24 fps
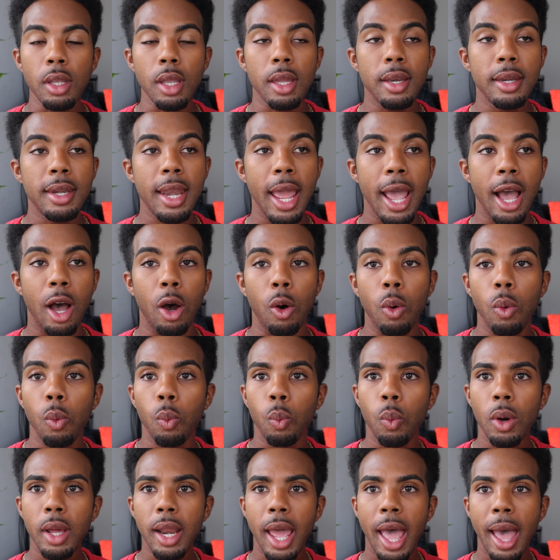now,
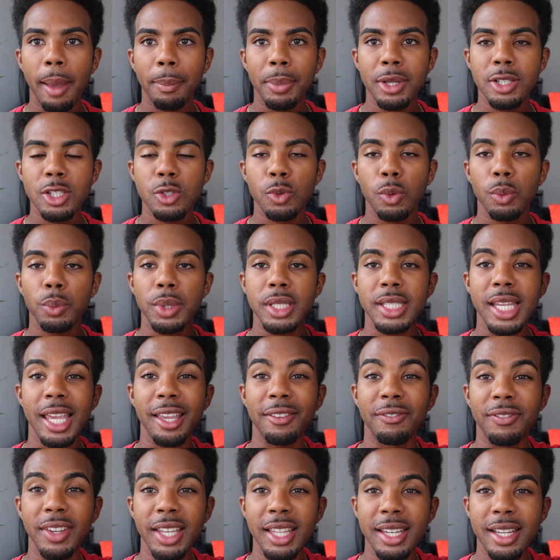what happens when we
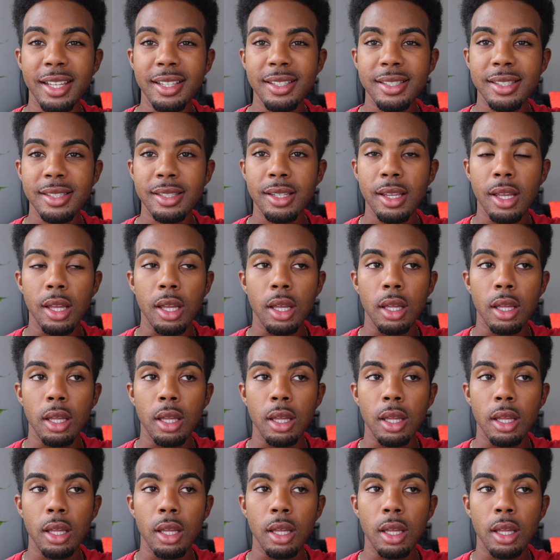take Venus,